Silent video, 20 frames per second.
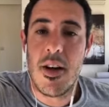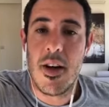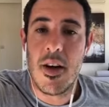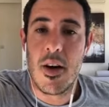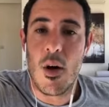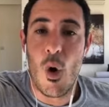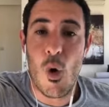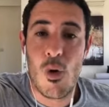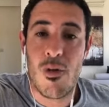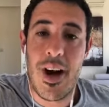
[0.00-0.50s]

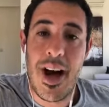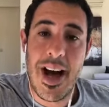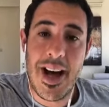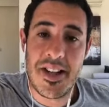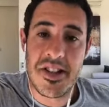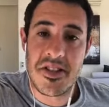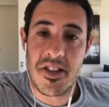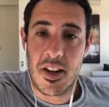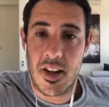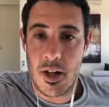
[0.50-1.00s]

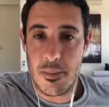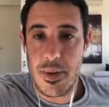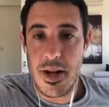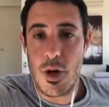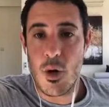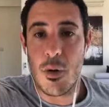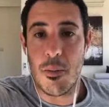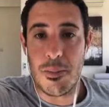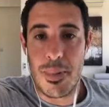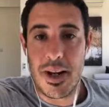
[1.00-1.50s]
Overheads are going to be
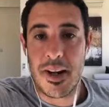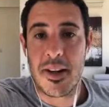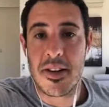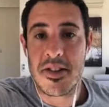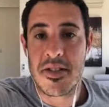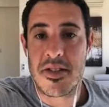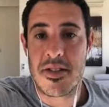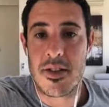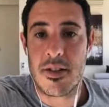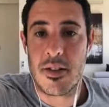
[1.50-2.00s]
your
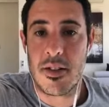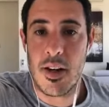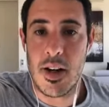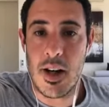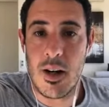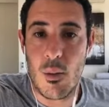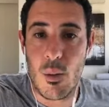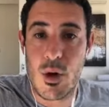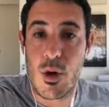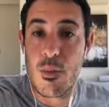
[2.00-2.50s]
biggest,
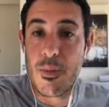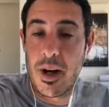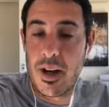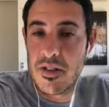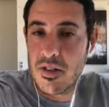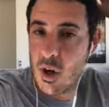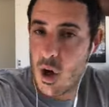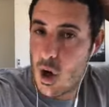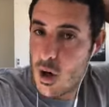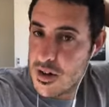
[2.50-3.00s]
one of your
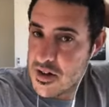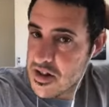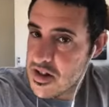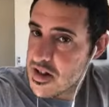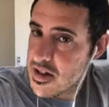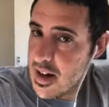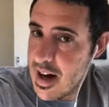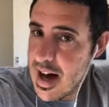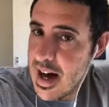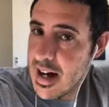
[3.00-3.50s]
biggest costs.
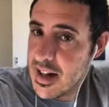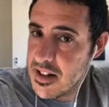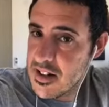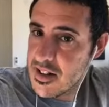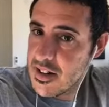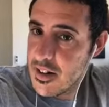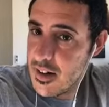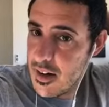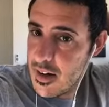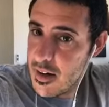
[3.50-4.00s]
And
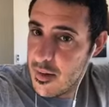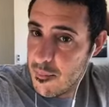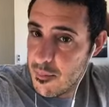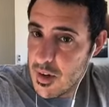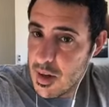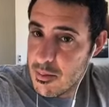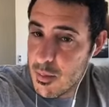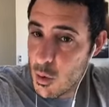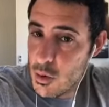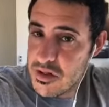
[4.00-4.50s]

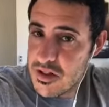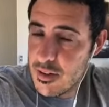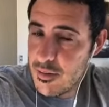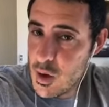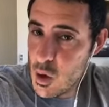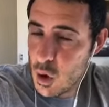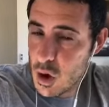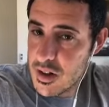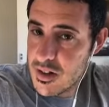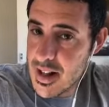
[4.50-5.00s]
most of you
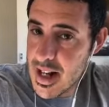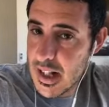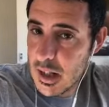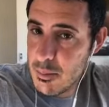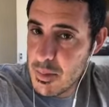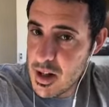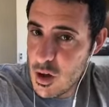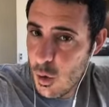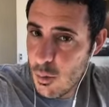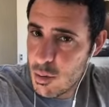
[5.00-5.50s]
could tell
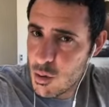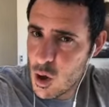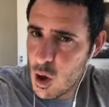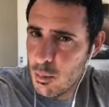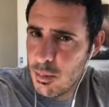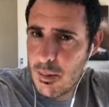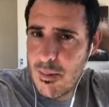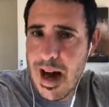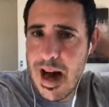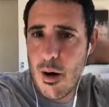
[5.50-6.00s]
me no
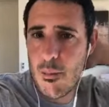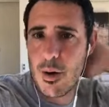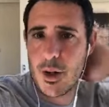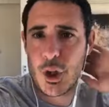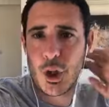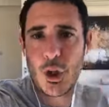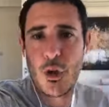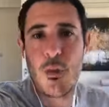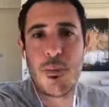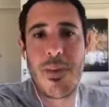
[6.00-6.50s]
problem how
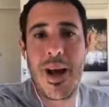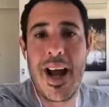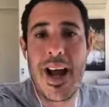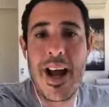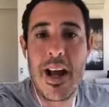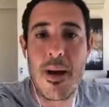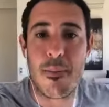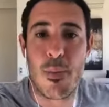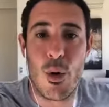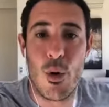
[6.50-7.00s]
much you
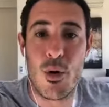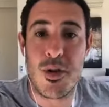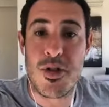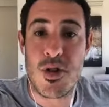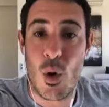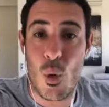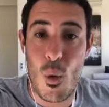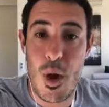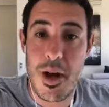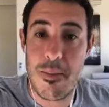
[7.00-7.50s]
pay per
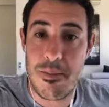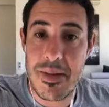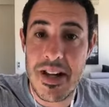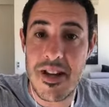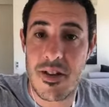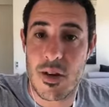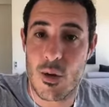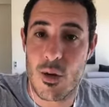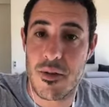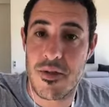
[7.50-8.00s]
square
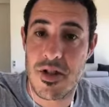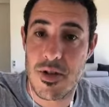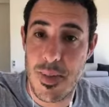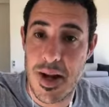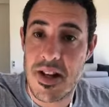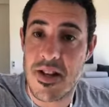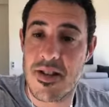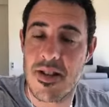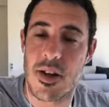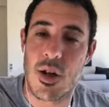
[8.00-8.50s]
meter of
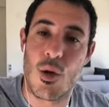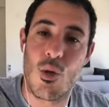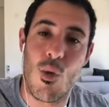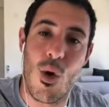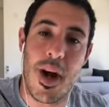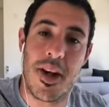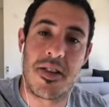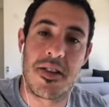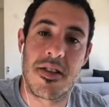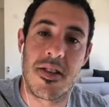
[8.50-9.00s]
space that you
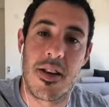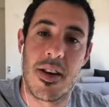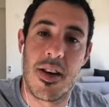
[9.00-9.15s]
rent,